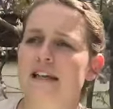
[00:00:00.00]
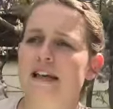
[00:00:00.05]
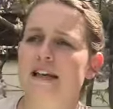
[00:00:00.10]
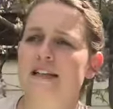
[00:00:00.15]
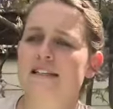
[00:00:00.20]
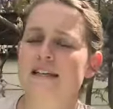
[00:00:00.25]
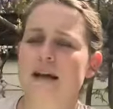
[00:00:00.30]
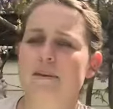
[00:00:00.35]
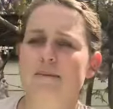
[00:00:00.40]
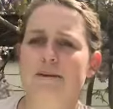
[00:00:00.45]

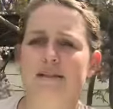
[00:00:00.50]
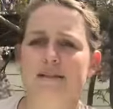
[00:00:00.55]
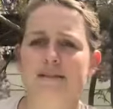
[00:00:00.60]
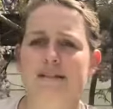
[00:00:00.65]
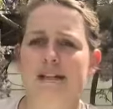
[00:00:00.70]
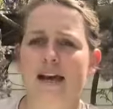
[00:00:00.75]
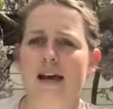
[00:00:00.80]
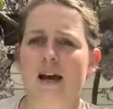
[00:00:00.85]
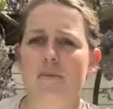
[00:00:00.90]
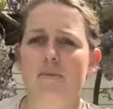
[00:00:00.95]
happy to
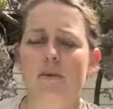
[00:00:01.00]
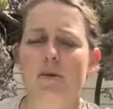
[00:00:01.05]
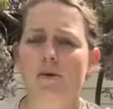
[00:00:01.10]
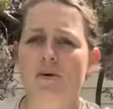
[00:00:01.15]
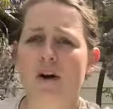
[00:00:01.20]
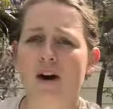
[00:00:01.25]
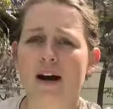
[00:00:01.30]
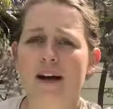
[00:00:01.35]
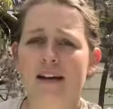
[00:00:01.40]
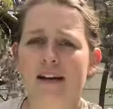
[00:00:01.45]
stay up all
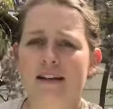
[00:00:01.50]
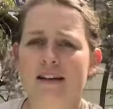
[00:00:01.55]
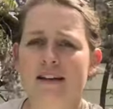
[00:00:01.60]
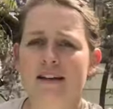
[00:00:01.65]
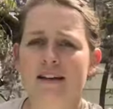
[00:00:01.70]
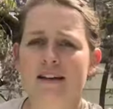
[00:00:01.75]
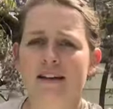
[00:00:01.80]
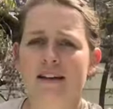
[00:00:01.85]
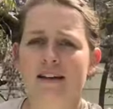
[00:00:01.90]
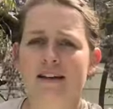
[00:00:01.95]
night
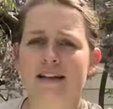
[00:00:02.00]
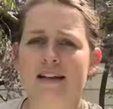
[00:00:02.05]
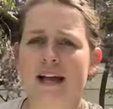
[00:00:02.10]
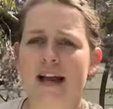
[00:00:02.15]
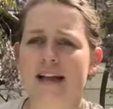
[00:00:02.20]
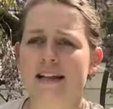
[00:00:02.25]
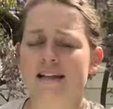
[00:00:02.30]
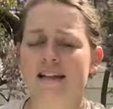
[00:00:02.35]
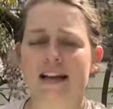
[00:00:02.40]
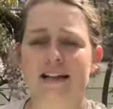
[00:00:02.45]

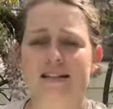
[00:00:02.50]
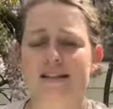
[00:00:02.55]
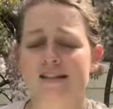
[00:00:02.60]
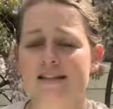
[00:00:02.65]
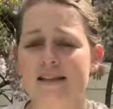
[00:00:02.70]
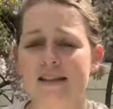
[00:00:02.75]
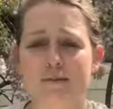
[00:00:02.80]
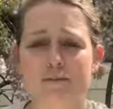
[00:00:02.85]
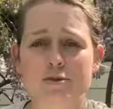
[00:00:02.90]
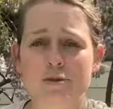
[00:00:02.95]
and
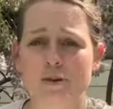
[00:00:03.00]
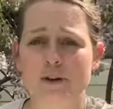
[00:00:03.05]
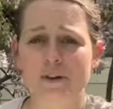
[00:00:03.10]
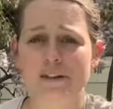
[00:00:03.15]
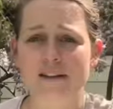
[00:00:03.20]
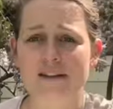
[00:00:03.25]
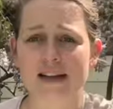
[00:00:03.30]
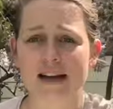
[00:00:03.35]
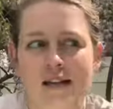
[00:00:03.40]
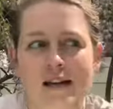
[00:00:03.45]
sleep
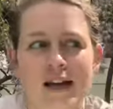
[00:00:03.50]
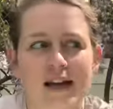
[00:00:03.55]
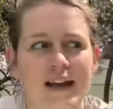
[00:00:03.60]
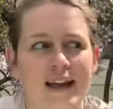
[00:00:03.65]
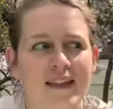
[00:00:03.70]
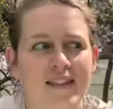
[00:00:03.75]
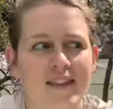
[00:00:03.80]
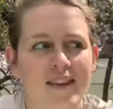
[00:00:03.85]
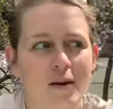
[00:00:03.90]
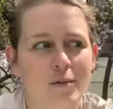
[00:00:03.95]
during the day.
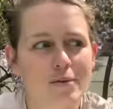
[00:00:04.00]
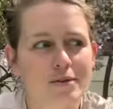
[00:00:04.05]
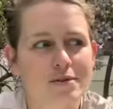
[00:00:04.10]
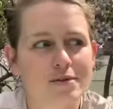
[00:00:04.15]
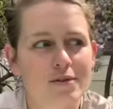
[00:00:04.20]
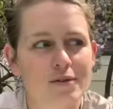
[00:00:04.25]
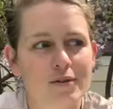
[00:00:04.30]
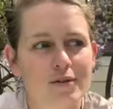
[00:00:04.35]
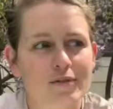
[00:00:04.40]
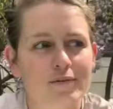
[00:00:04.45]
And that was
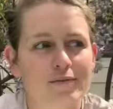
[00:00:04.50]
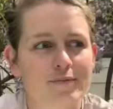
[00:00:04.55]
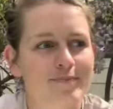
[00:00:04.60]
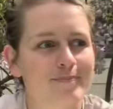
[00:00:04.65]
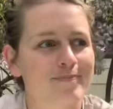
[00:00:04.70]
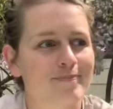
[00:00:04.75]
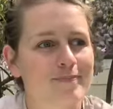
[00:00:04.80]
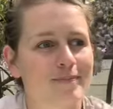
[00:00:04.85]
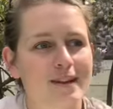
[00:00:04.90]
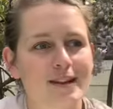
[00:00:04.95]
sort of
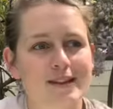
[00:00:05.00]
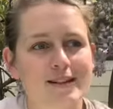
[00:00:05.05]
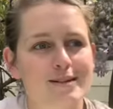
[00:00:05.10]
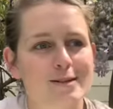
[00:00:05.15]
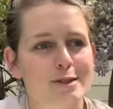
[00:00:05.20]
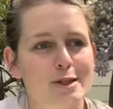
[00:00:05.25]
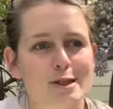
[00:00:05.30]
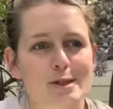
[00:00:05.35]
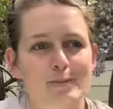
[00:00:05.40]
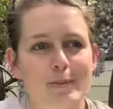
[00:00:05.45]

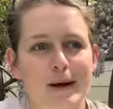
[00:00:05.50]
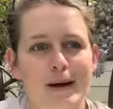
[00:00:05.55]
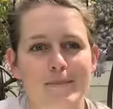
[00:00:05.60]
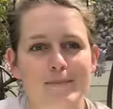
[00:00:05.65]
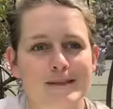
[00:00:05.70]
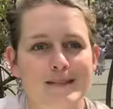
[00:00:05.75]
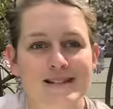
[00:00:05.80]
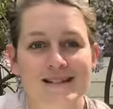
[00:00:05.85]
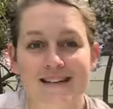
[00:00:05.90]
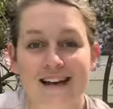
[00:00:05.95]
just by
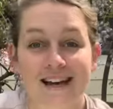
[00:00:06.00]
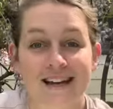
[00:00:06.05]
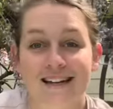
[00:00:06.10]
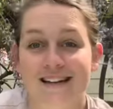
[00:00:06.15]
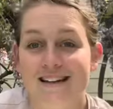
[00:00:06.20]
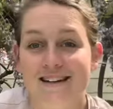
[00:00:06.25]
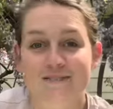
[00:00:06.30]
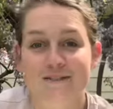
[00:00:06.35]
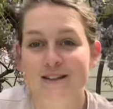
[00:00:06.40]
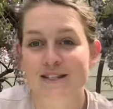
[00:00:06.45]

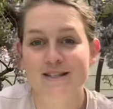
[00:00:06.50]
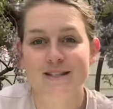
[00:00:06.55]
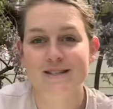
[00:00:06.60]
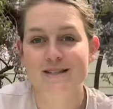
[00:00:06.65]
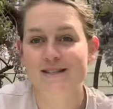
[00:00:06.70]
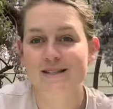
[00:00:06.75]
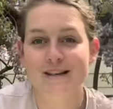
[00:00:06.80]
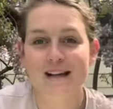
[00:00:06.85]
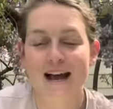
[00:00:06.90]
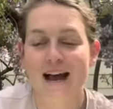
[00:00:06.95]
mistake. We
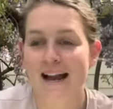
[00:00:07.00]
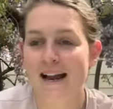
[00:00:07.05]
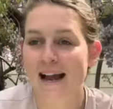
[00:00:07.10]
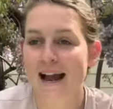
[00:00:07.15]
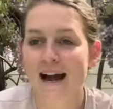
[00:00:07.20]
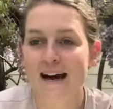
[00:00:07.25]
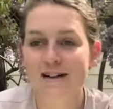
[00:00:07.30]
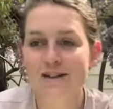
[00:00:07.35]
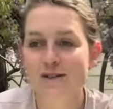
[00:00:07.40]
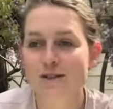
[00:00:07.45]
just had a
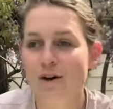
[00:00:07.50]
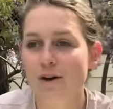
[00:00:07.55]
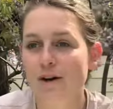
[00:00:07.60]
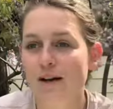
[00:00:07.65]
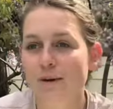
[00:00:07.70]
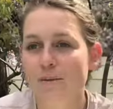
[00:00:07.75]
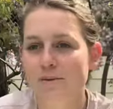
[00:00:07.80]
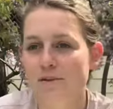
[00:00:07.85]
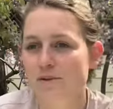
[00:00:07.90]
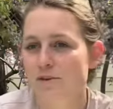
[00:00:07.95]
house dog.
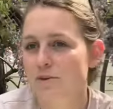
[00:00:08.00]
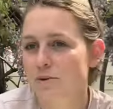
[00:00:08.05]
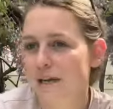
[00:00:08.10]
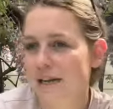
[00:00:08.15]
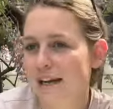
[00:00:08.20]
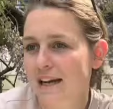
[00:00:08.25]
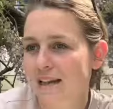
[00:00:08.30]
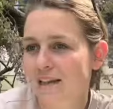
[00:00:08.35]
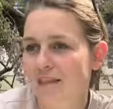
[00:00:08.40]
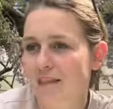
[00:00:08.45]
He wasn't doing
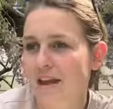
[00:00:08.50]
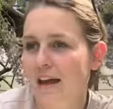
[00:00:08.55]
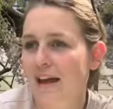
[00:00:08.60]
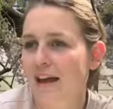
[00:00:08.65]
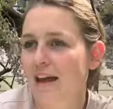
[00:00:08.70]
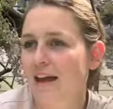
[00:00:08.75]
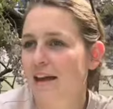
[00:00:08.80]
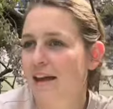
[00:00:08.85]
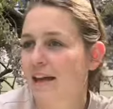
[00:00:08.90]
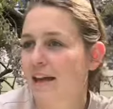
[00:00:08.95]

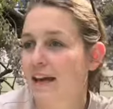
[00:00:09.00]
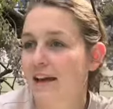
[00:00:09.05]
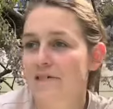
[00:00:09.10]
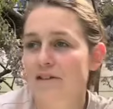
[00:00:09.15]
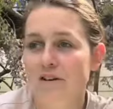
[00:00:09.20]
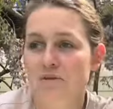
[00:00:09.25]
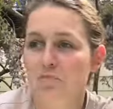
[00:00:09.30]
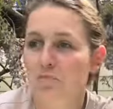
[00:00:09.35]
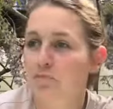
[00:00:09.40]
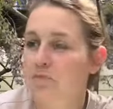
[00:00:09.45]
anything. He
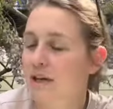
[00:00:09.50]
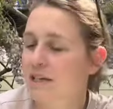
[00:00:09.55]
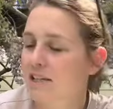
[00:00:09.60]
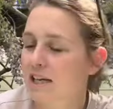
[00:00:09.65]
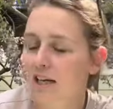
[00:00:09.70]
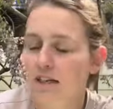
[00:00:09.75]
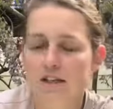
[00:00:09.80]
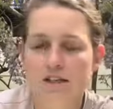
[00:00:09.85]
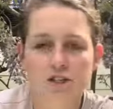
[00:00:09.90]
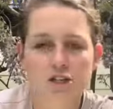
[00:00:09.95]
never
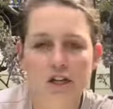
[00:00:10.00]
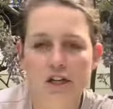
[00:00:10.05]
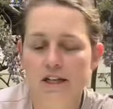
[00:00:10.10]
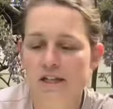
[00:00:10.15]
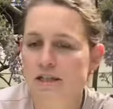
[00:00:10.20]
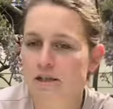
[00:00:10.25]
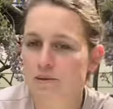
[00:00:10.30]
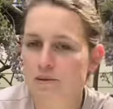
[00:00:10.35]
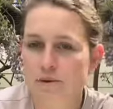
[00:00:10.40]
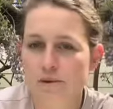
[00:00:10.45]
attacked the
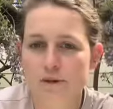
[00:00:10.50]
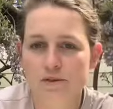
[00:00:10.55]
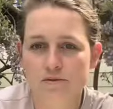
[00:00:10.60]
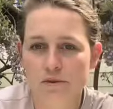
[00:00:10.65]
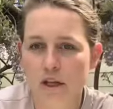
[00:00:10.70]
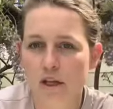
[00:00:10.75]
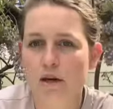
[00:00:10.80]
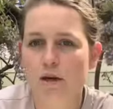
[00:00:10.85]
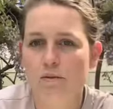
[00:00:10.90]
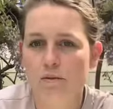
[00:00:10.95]
chickens. He was always
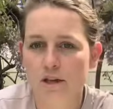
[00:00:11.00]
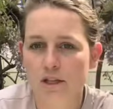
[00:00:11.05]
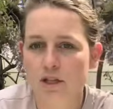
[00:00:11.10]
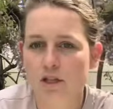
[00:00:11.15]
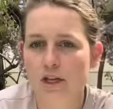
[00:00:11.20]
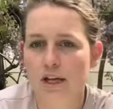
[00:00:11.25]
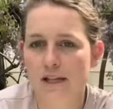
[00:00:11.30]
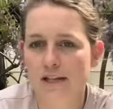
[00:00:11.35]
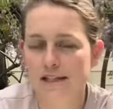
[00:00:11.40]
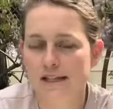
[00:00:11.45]
really good with the
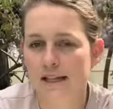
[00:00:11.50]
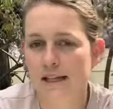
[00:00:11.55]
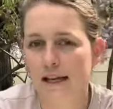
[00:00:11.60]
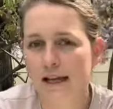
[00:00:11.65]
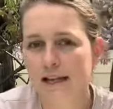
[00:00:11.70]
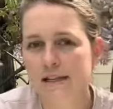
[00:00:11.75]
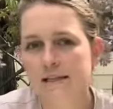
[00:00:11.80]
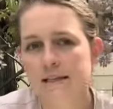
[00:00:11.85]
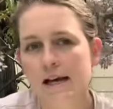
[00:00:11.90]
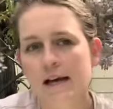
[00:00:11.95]
chickens and the
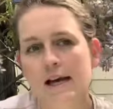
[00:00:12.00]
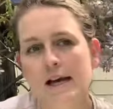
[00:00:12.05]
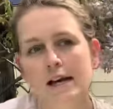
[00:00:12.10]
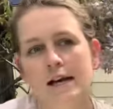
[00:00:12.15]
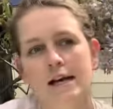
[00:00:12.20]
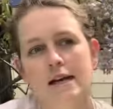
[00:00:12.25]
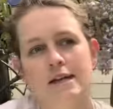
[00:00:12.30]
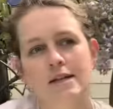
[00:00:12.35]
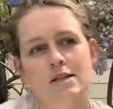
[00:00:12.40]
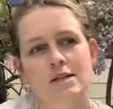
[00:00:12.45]
geese.
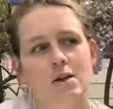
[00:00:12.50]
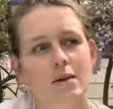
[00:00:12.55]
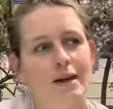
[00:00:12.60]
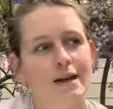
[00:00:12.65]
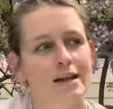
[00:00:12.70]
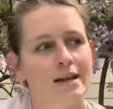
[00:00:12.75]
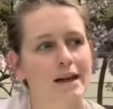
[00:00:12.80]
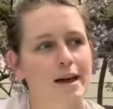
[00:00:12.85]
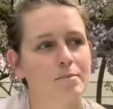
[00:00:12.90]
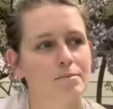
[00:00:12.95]
So I
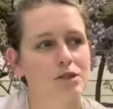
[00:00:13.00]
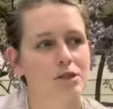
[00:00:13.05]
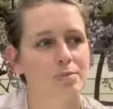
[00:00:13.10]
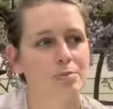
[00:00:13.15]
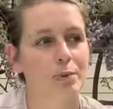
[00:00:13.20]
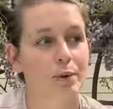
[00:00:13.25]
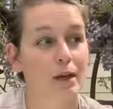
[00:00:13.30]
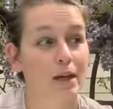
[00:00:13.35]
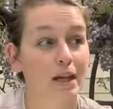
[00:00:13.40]
ended up just putting